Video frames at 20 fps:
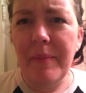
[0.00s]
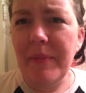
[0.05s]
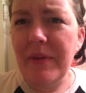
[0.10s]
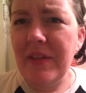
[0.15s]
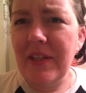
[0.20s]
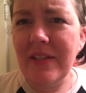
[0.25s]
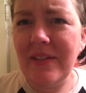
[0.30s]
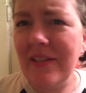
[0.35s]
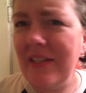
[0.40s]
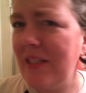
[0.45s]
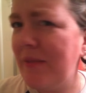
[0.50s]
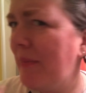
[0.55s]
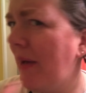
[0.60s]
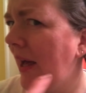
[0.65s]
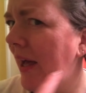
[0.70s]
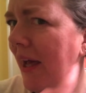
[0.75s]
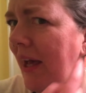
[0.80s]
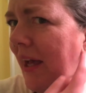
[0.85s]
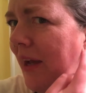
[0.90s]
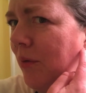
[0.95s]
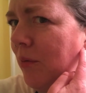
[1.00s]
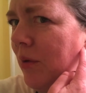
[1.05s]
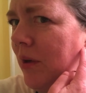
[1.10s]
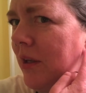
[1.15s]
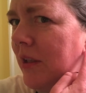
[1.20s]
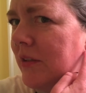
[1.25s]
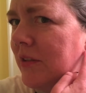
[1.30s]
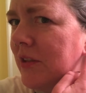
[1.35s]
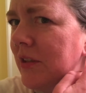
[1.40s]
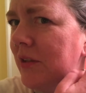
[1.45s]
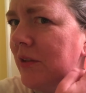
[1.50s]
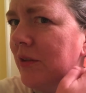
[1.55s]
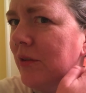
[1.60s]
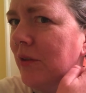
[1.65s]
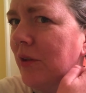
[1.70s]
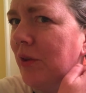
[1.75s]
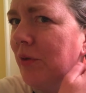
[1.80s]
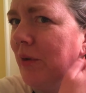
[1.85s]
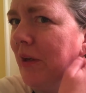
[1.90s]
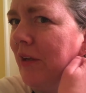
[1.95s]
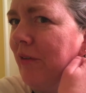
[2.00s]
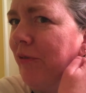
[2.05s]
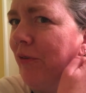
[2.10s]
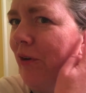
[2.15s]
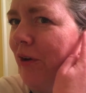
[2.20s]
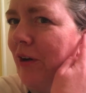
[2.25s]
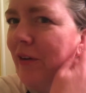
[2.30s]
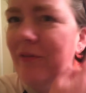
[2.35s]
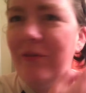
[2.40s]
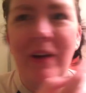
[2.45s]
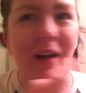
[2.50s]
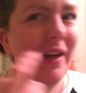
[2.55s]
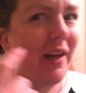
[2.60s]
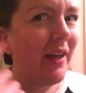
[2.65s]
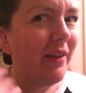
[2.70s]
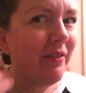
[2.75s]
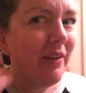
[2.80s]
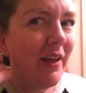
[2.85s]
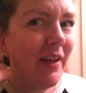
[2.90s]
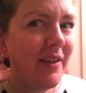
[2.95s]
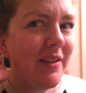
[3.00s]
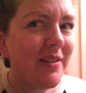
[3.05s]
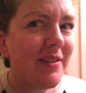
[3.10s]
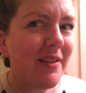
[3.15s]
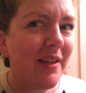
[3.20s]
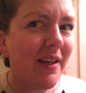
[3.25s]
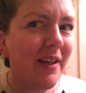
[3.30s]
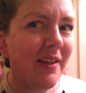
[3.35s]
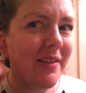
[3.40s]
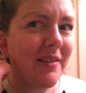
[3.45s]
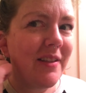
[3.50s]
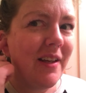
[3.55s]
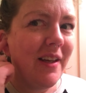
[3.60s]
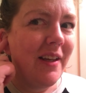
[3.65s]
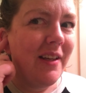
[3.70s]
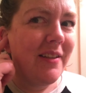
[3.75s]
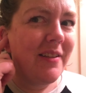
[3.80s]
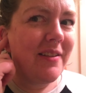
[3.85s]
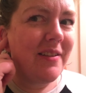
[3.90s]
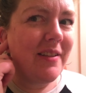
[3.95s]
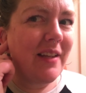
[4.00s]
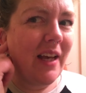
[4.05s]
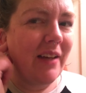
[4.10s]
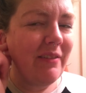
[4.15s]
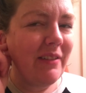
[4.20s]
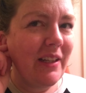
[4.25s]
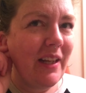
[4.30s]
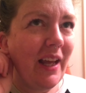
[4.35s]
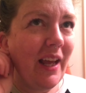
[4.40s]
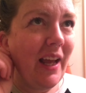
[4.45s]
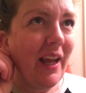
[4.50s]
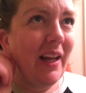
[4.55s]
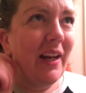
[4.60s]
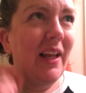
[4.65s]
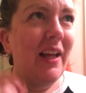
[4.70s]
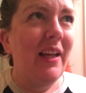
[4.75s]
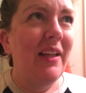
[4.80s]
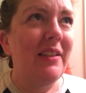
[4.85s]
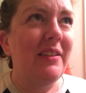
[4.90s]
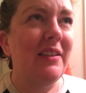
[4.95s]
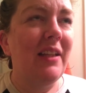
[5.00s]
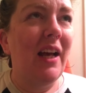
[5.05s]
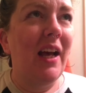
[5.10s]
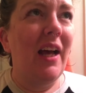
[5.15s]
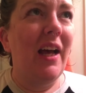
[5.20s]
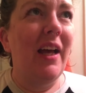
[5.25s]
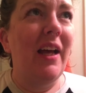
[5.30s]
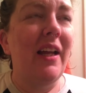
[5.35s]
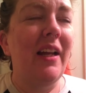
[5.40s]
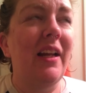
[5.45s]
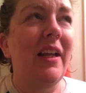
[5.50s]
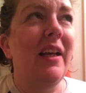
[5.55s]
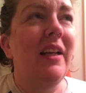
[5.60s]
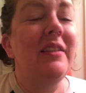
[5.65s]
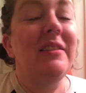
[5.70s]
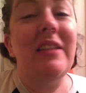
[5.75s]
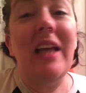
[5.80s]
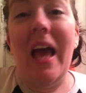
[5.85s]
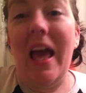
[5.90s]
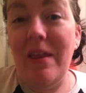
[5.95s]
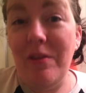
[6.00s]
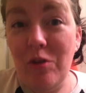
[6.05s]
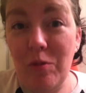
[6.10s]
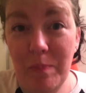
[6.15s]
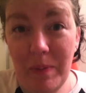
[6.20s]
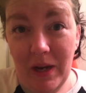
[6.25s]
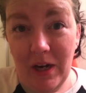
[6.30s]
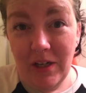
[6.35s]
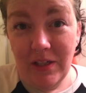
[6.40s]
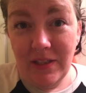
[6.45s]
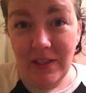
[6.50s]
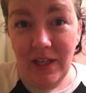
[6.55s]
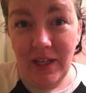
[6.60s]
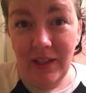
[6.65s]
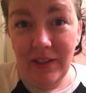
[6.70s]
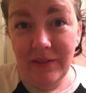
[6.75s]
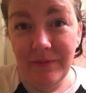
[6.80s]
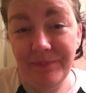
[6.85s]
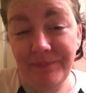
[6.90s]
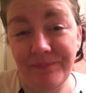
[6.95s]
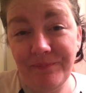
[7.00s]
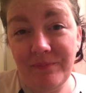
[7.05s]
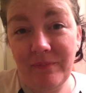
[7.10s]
This is my 1, 2, 3, 4, 5, 6, 7, 8, 9, 10th piercing.